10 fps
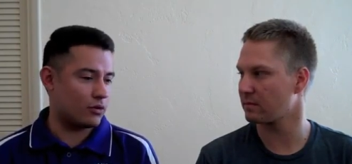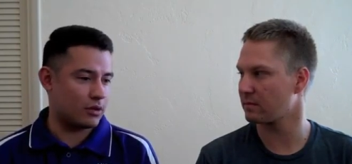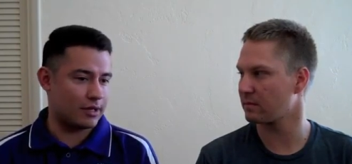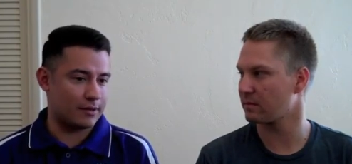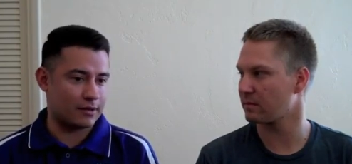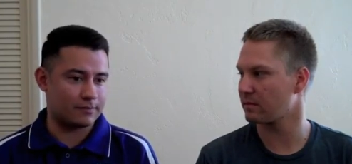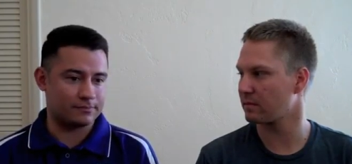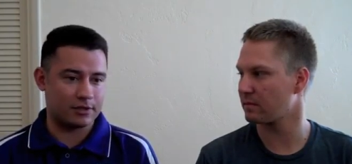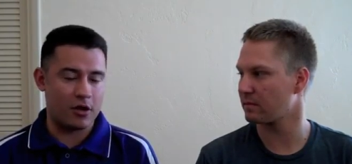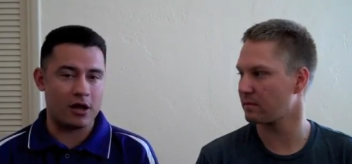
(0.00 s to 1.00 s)
Speaker 1: will uh,
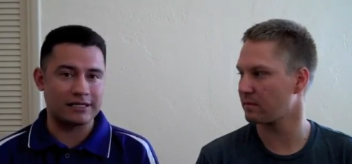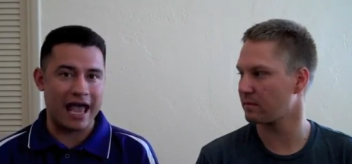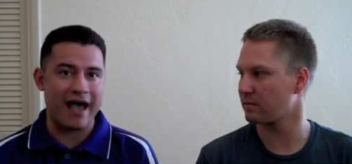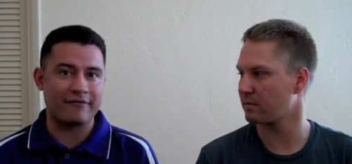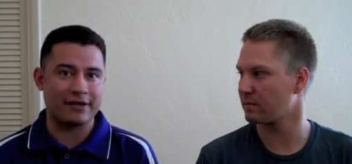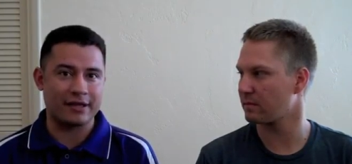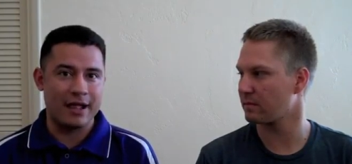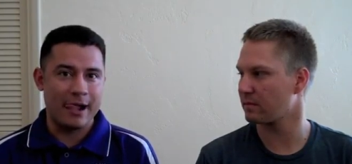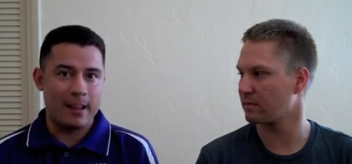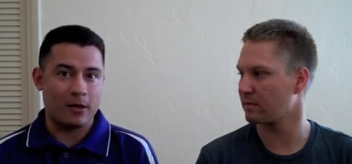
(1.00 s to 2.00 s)
cause havoc
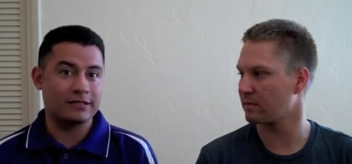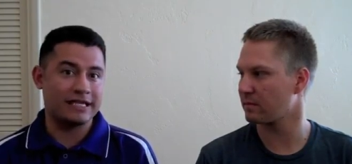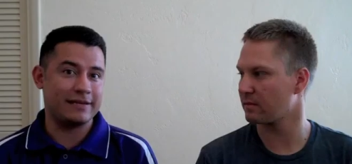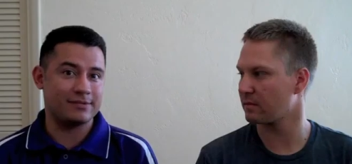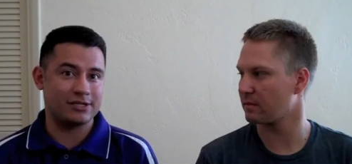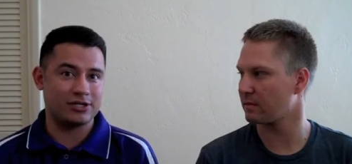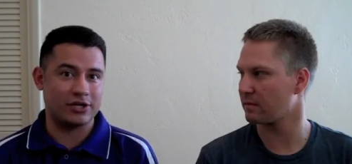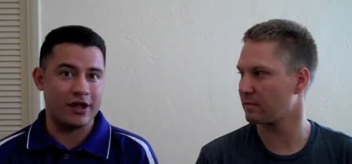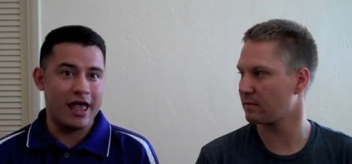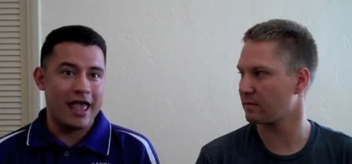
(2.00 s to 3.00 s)
on teams this
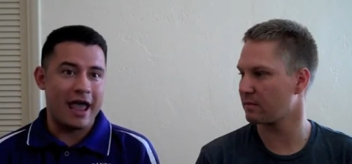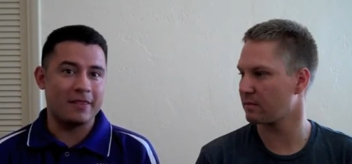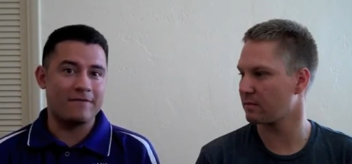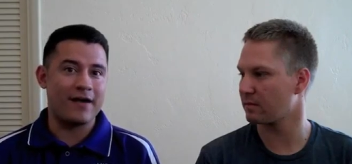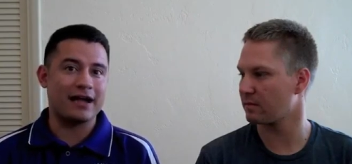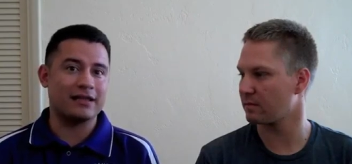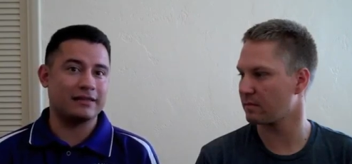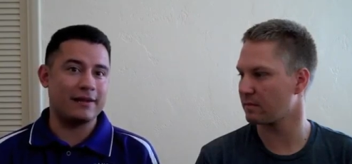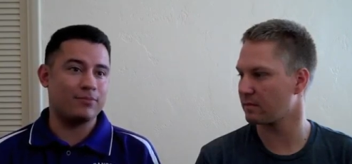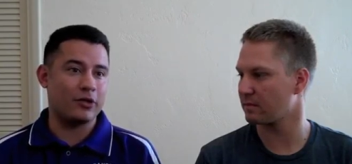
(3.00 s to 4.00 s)
year. And the fact that
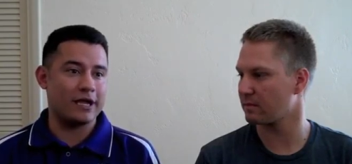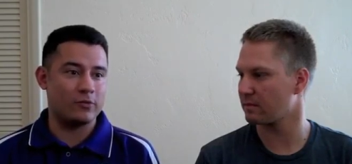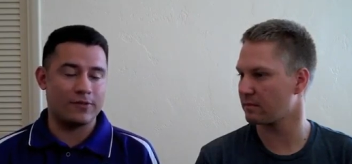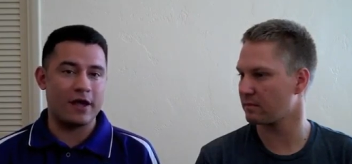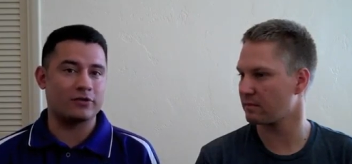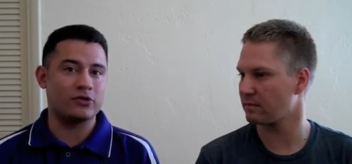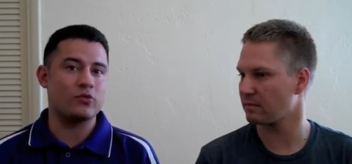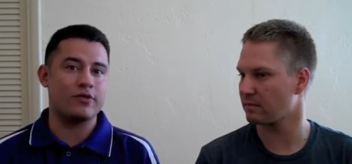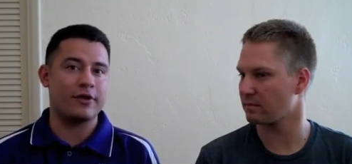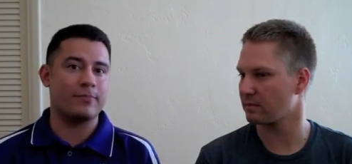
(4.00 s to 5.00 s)
they played without two
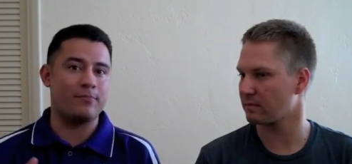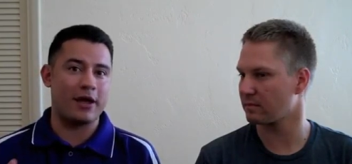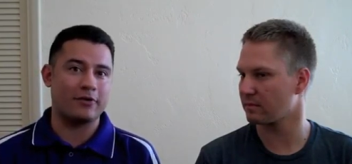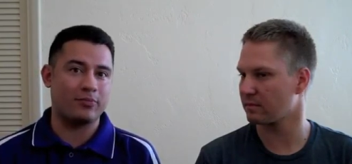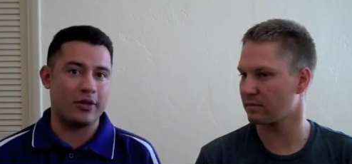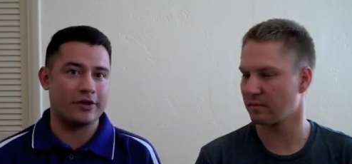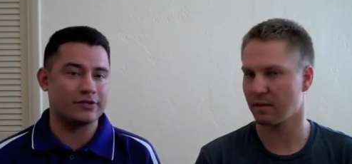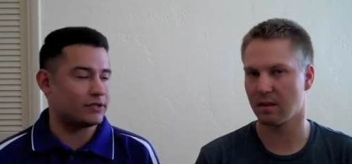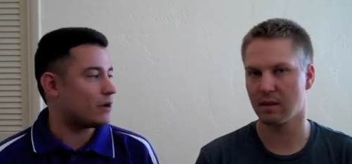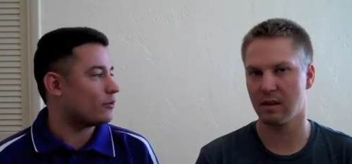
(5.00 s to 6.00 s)
of their better players
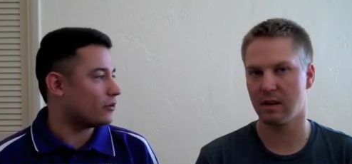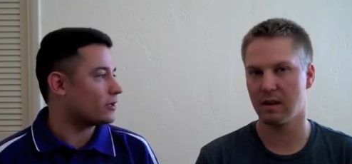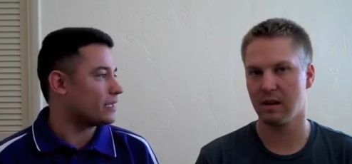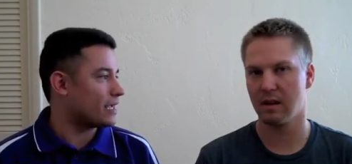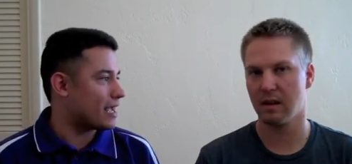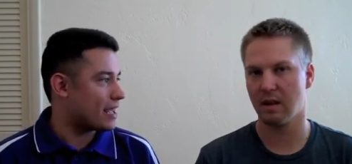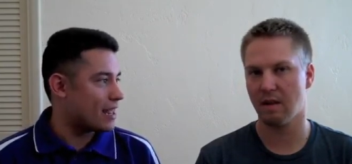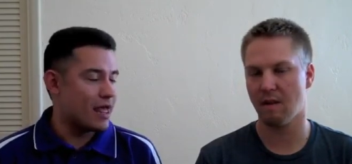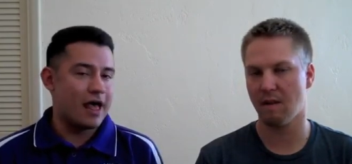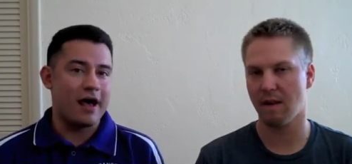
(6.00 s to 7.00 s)
that they were looking at
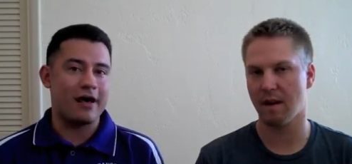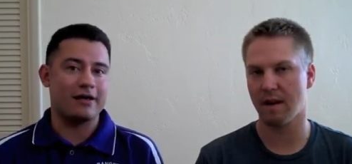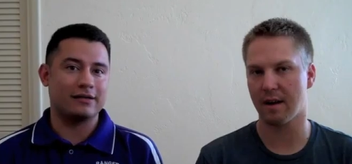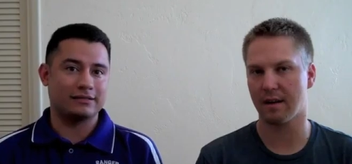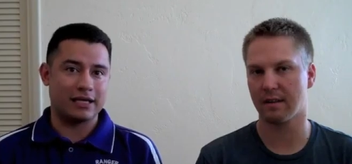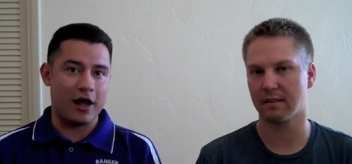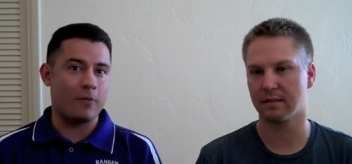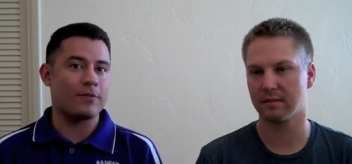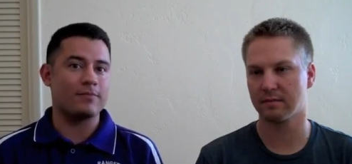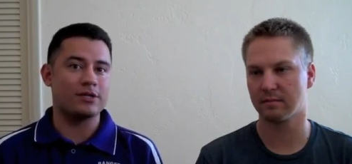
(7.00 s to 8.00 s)
uh, to
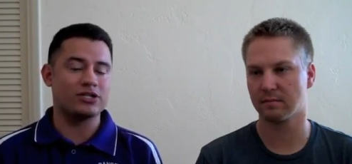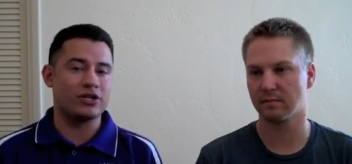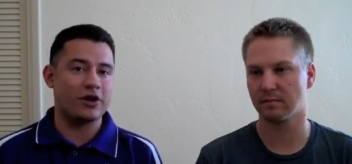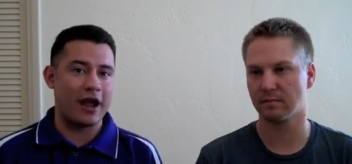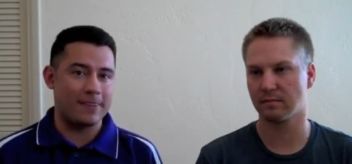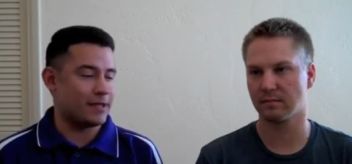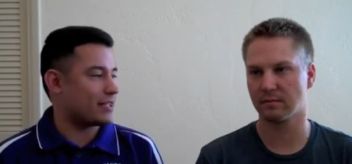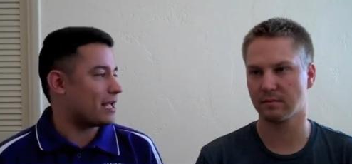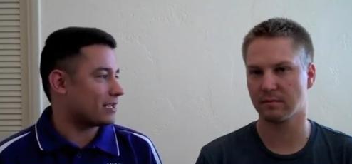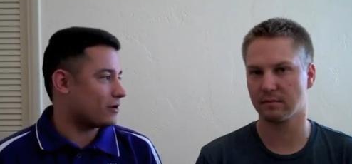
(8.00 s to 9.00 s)
help them this year, I think
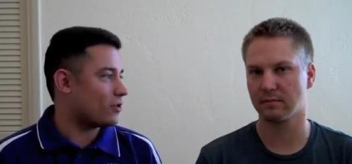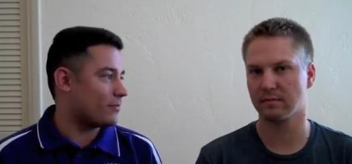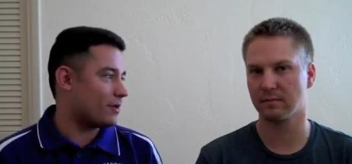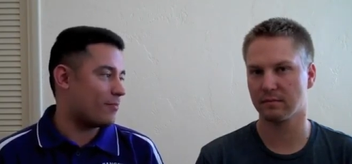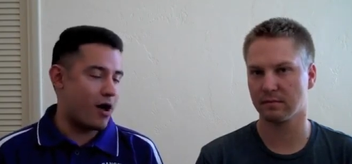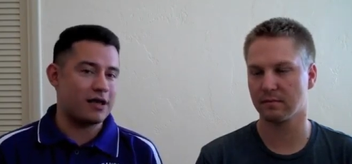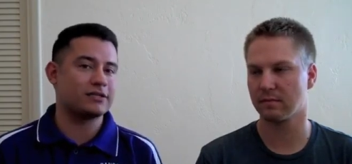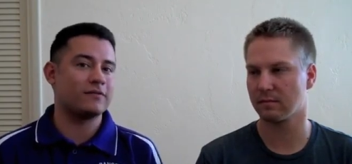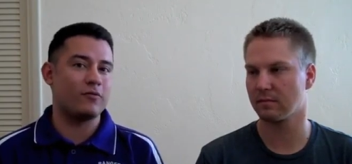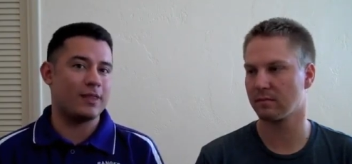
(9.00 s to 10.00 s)
that can only be a
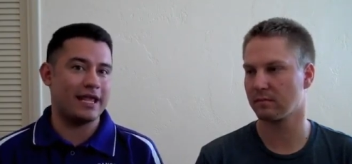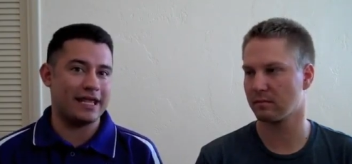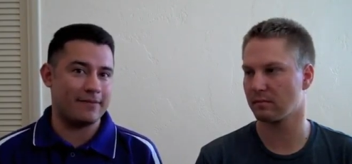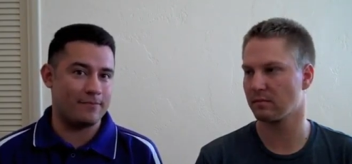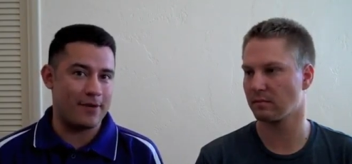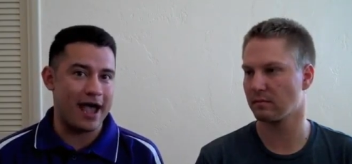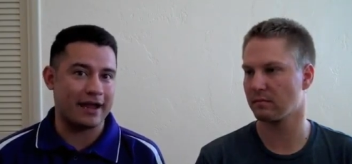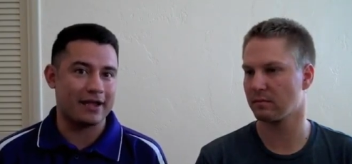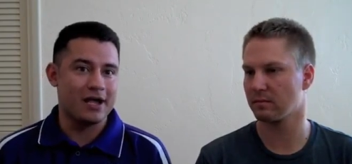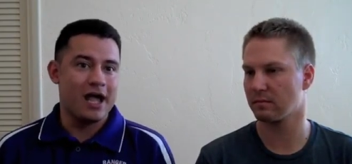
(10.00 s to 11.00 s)
positive when they get
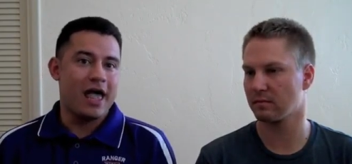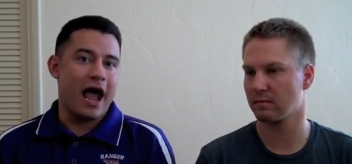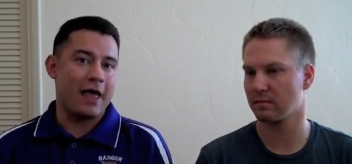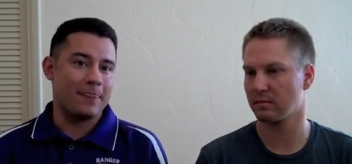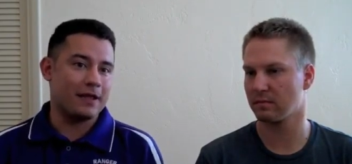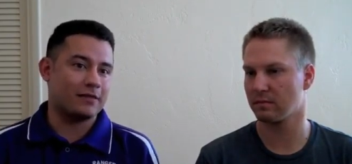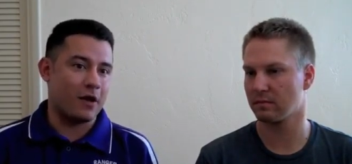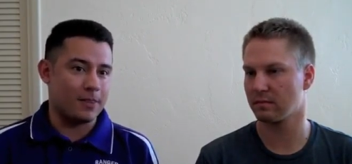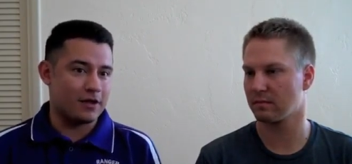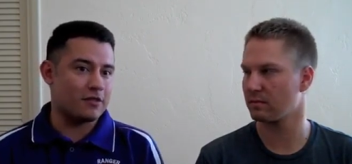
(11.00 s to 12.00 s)
back. I think
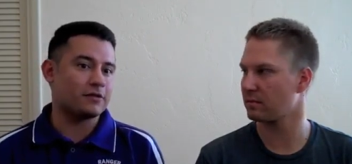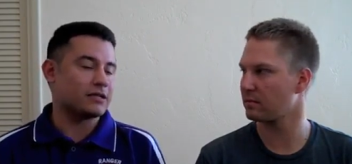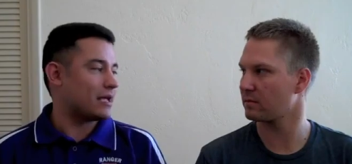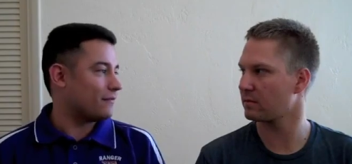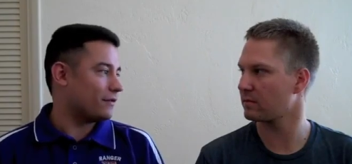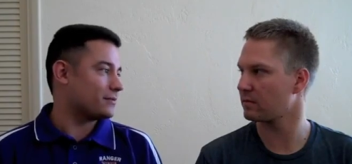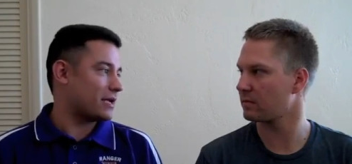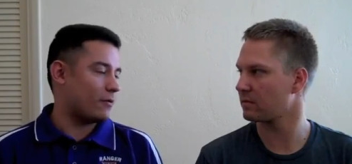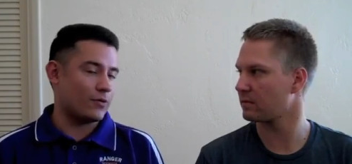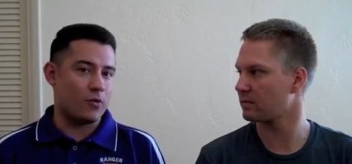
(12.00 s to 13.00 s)
on the other side, the flip
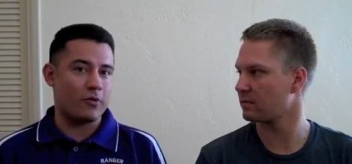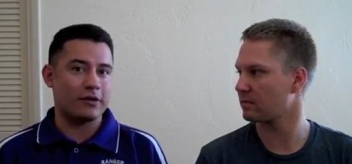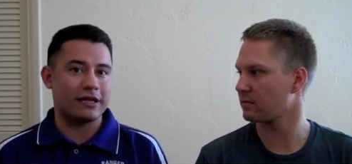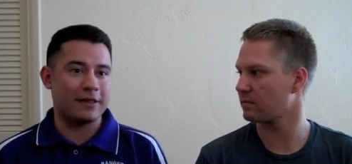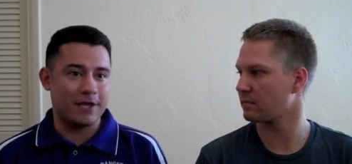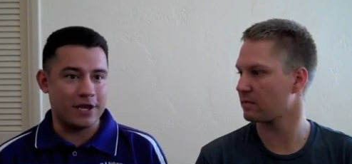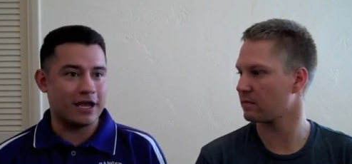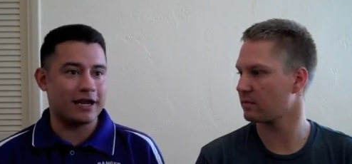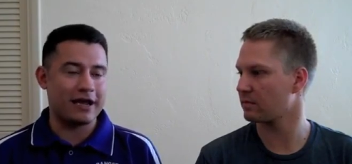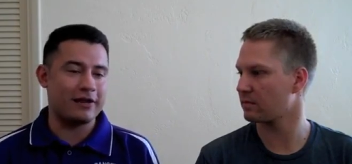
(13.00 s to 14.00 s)
side with Oregon, I think you
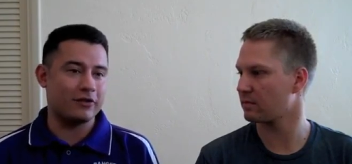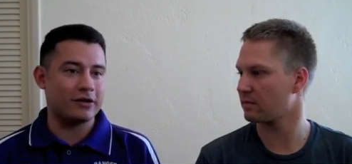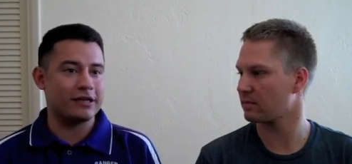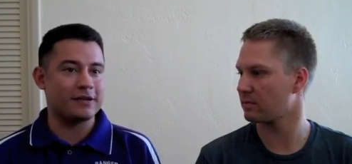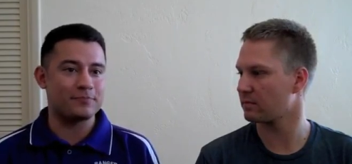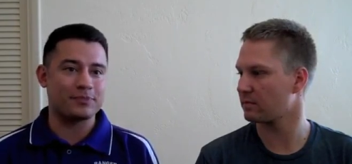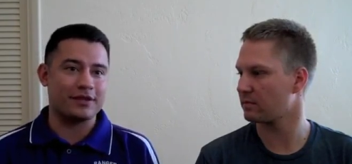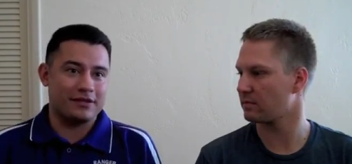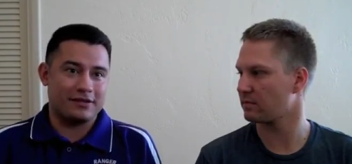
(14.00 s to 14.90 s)
got to kind of look at it